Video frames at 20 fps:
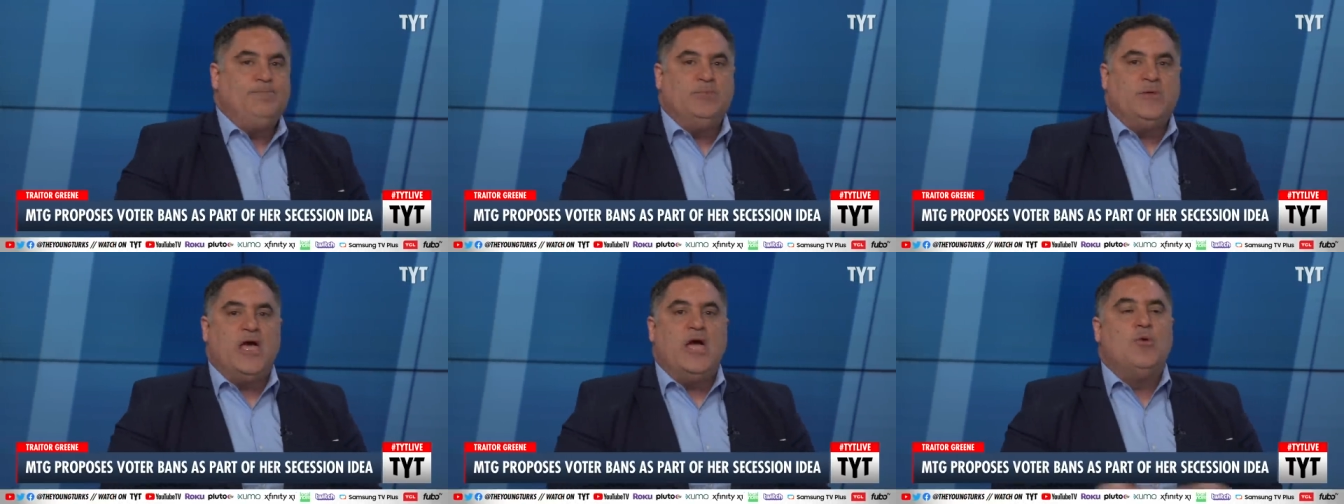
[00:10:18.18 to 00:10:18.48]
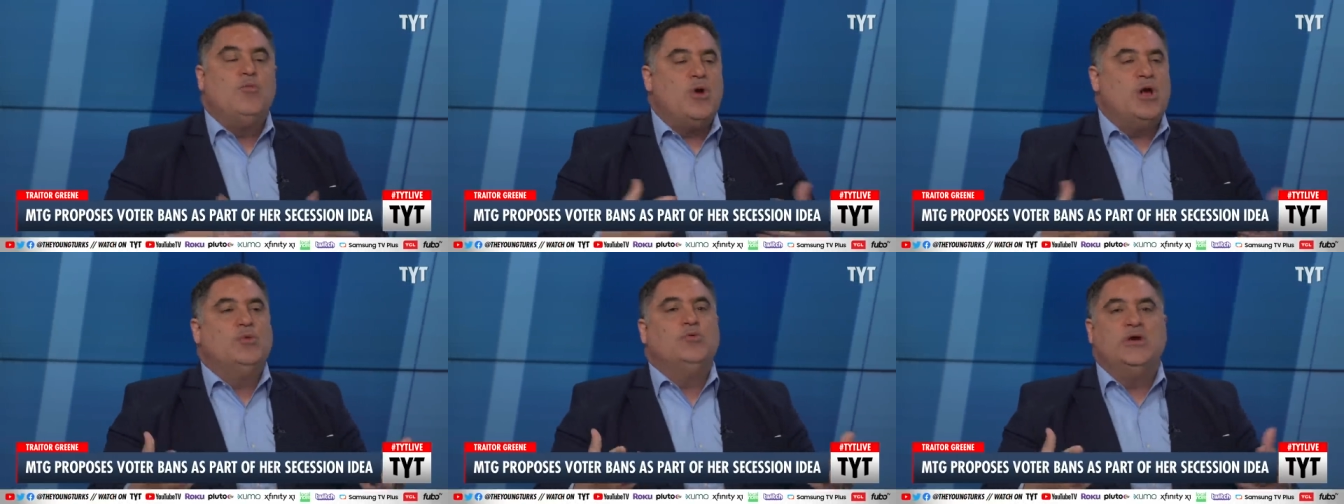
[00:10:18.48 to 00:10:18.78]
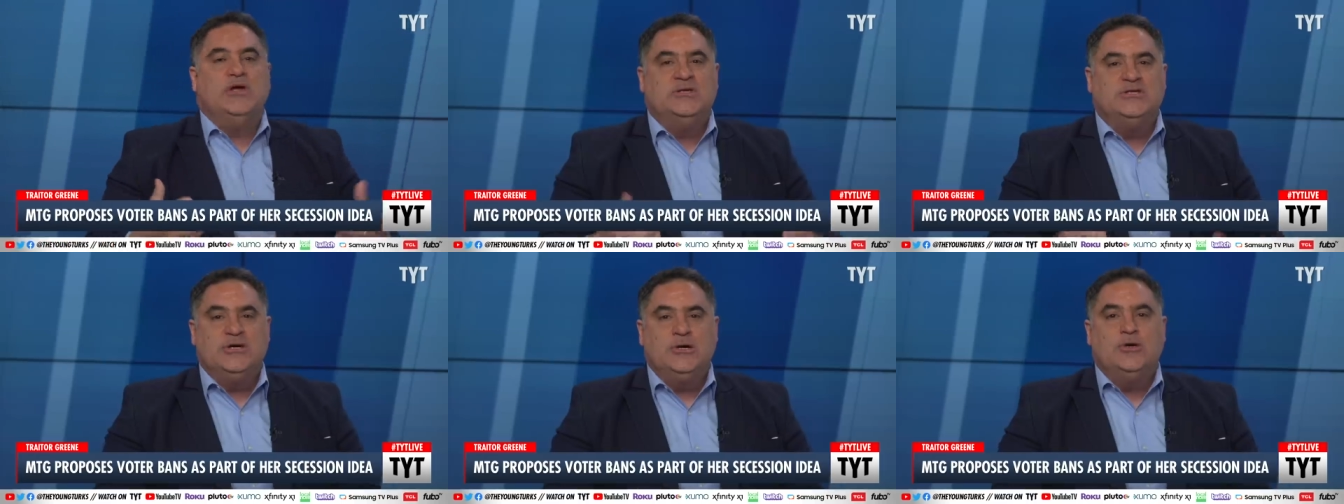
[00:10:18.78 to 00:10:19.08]
And when
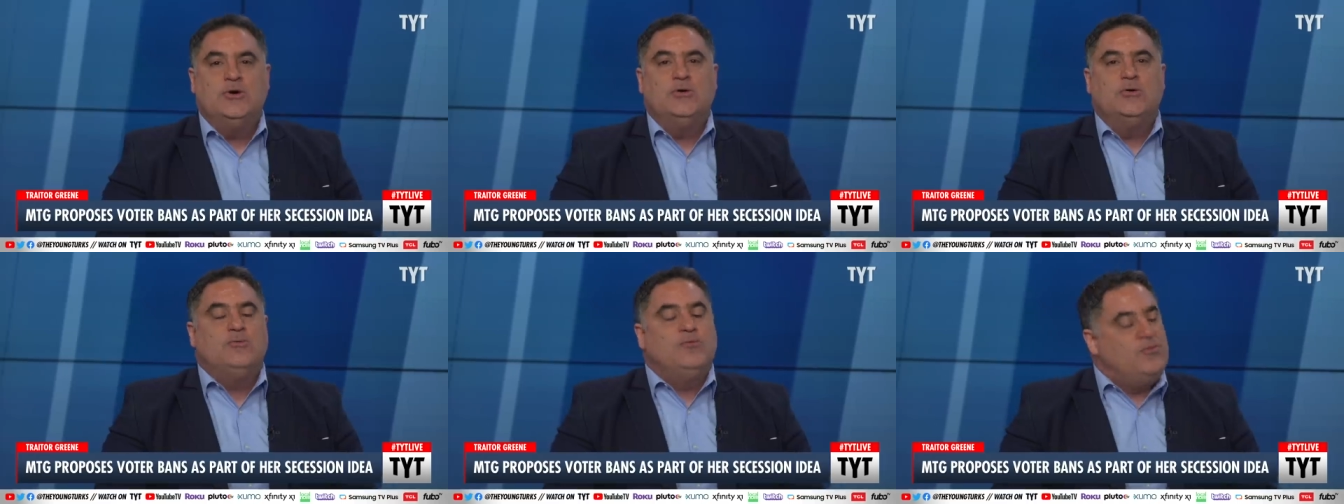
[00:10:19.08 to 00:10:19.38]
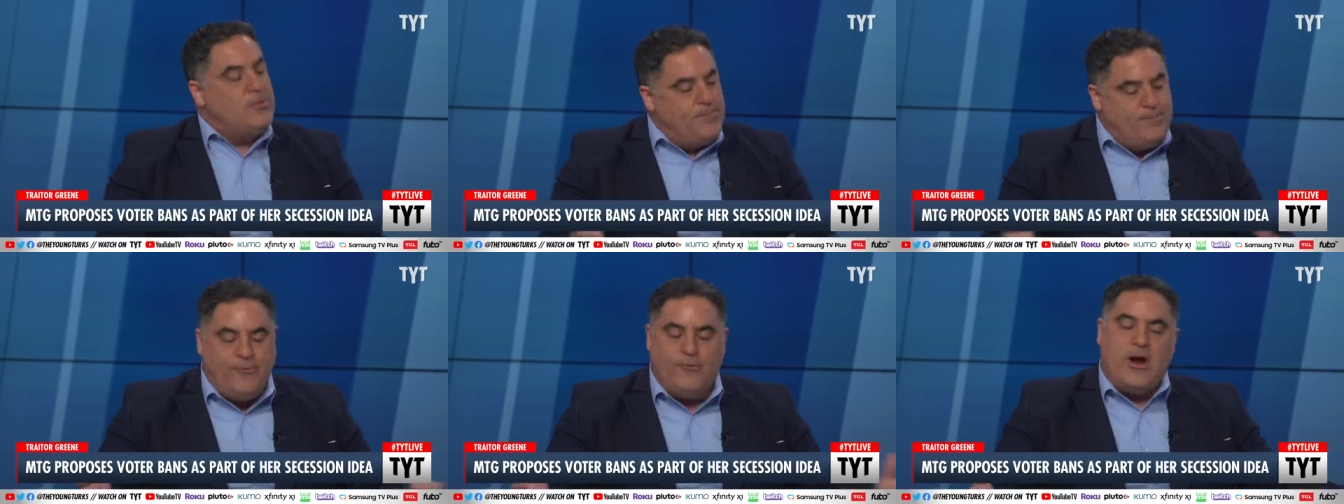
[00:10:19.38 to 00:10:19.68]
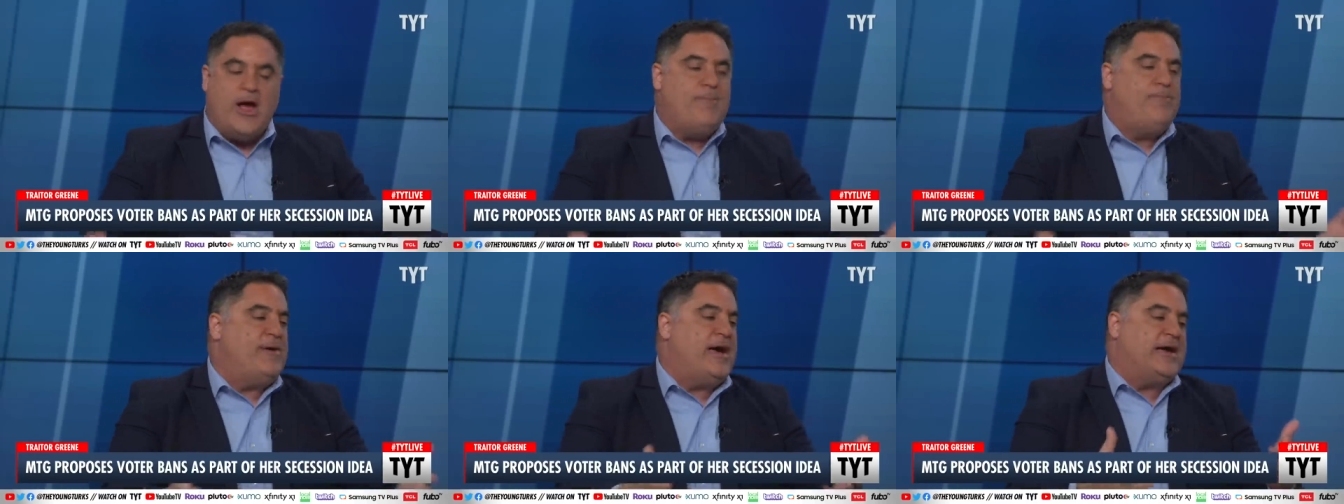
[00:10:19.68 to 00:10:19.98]
we do, we're
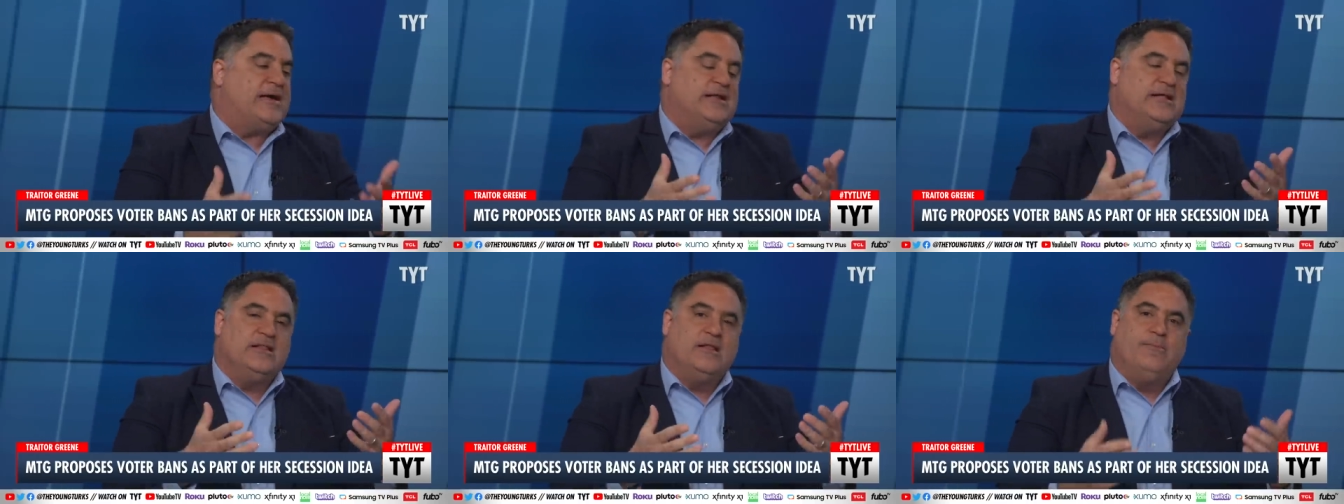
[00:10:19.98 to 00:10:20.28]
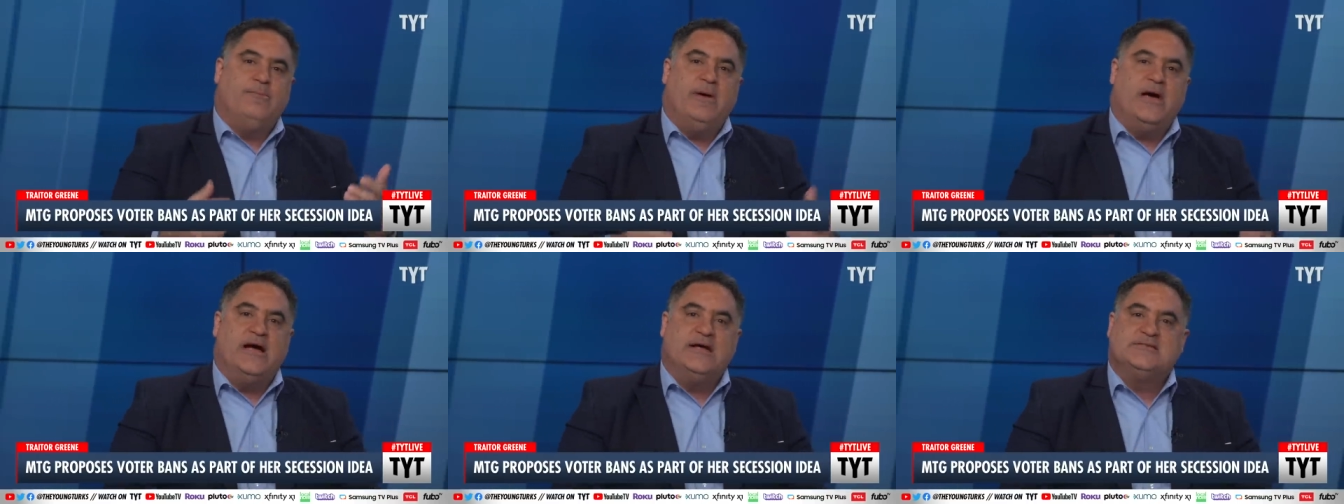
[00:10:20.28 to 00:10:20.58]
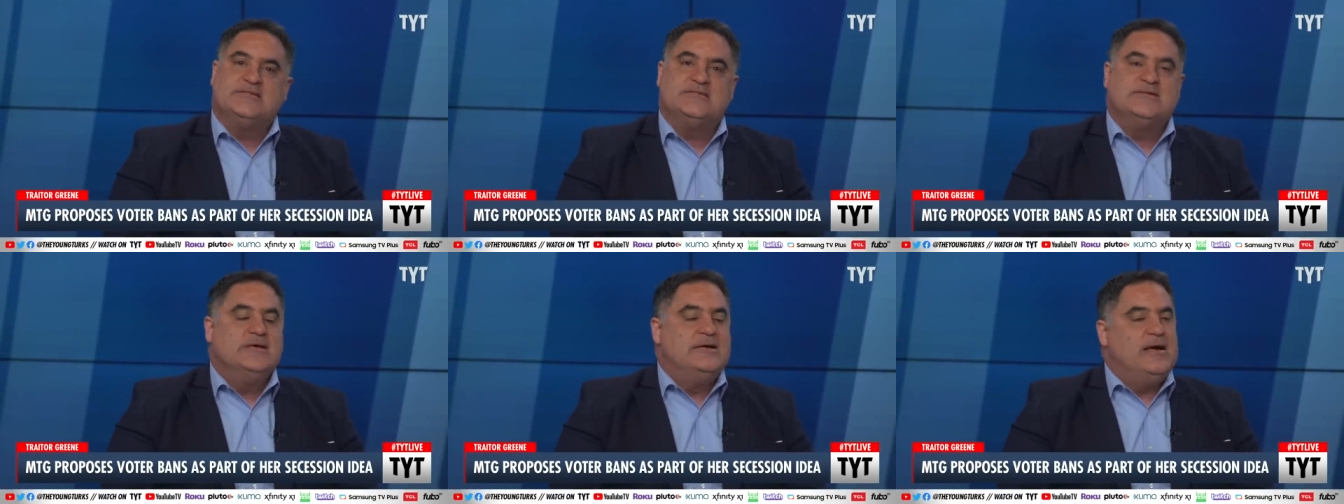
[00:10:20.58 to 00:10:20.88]
right back into the
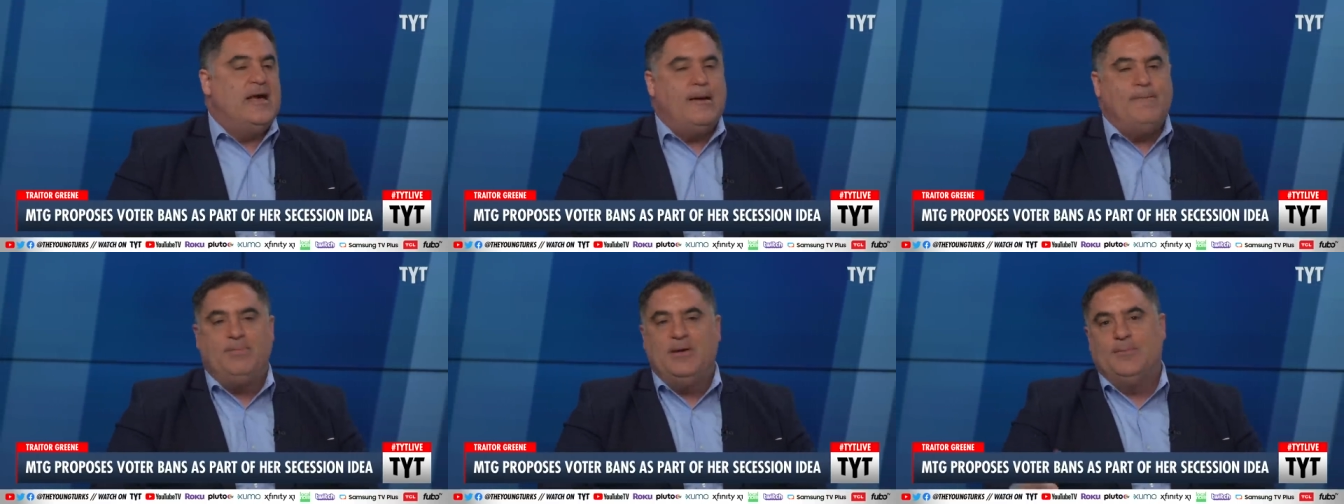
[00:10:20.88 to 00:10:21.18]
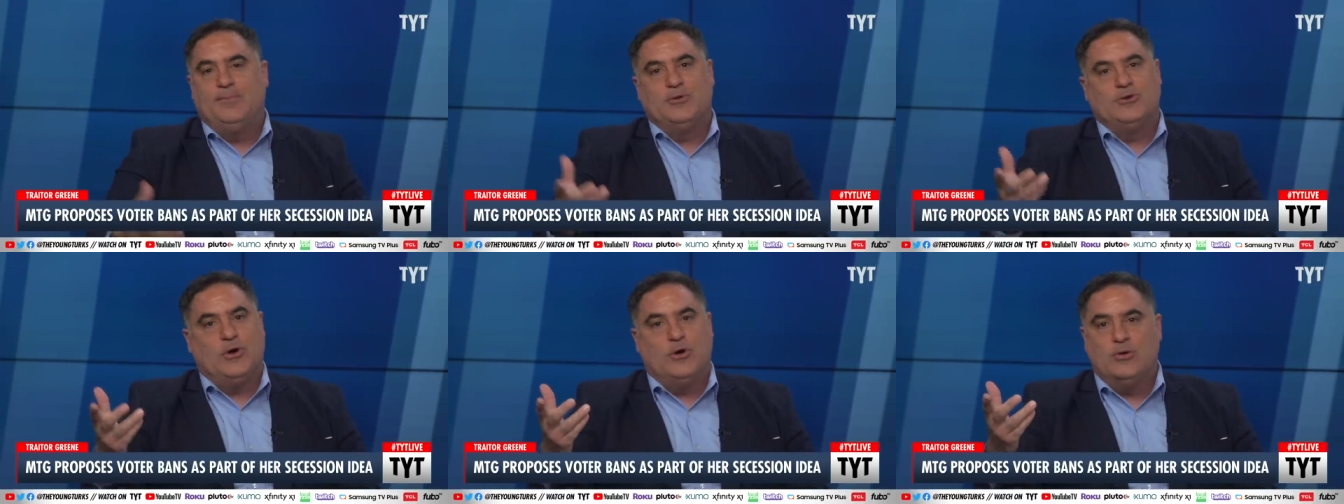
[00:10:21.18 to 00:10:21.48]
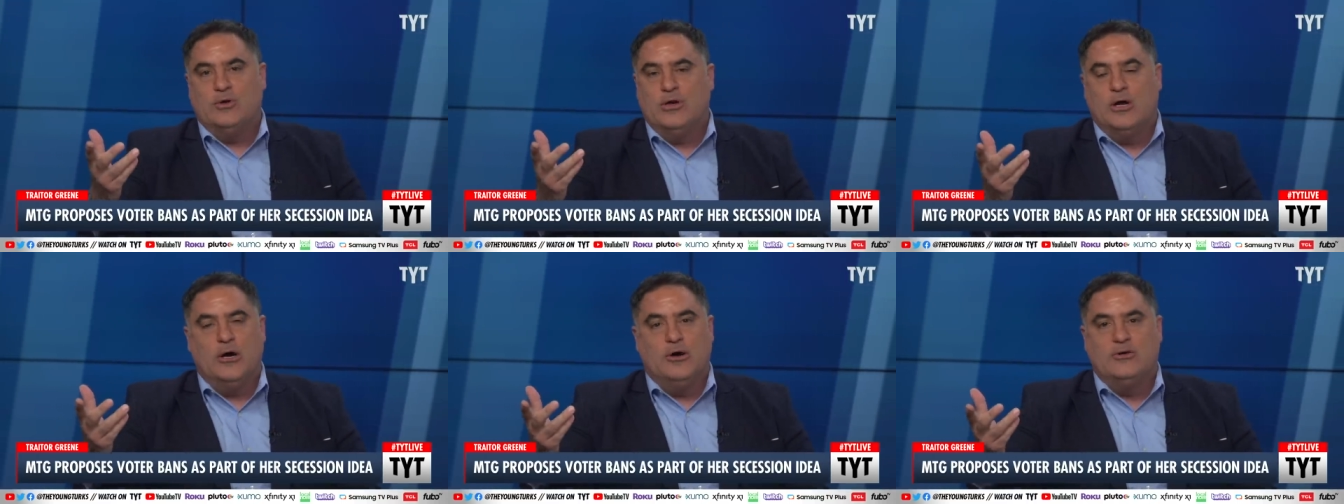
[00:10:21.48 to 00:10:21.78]
mess. And people
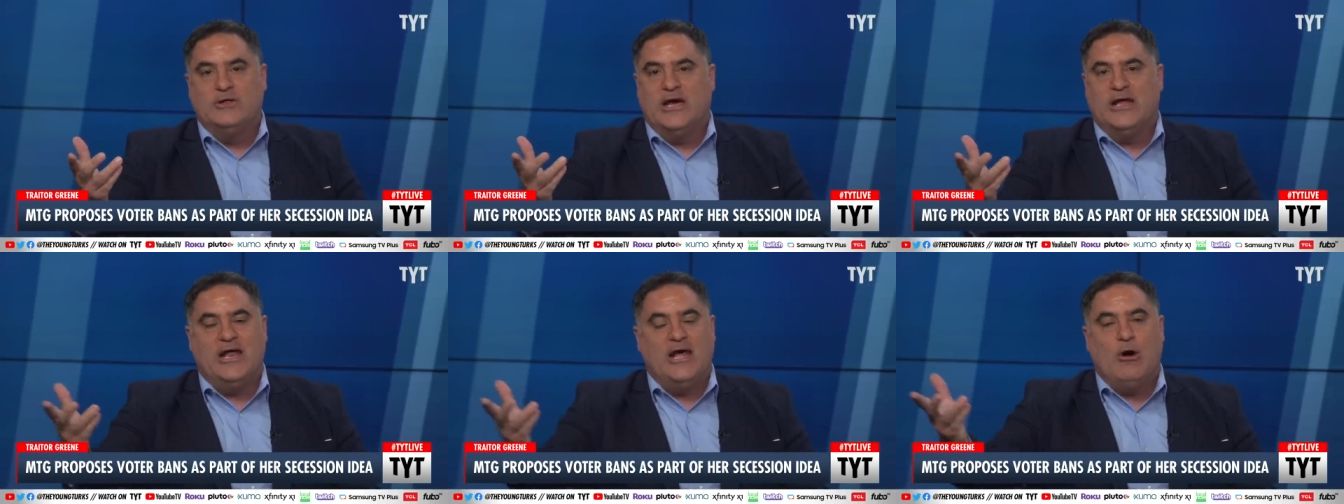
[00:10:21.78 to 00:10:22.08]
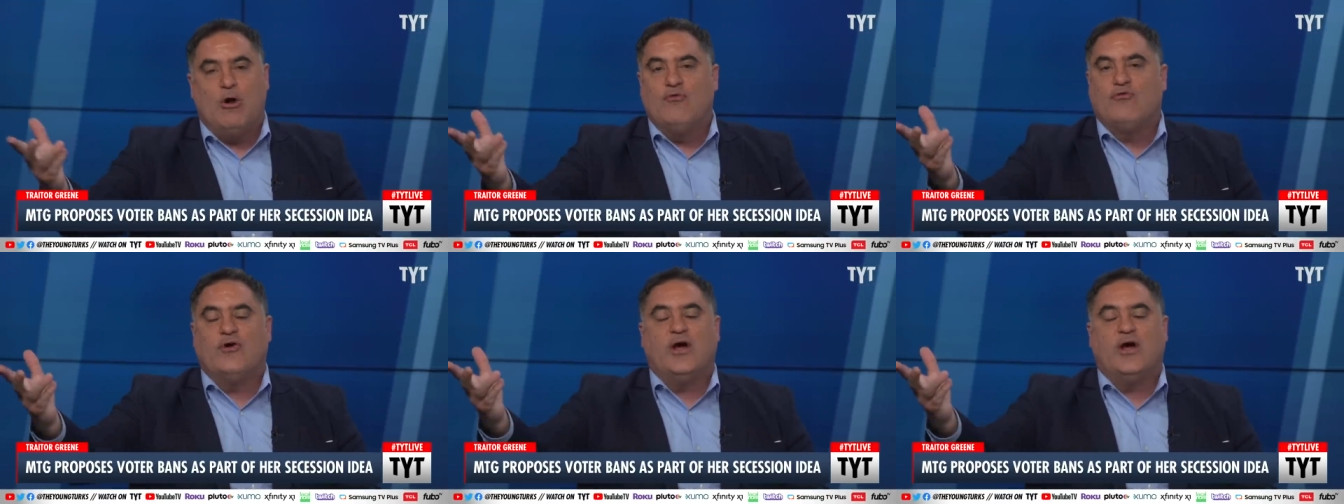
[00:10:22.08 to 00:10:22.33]
don't it's know that over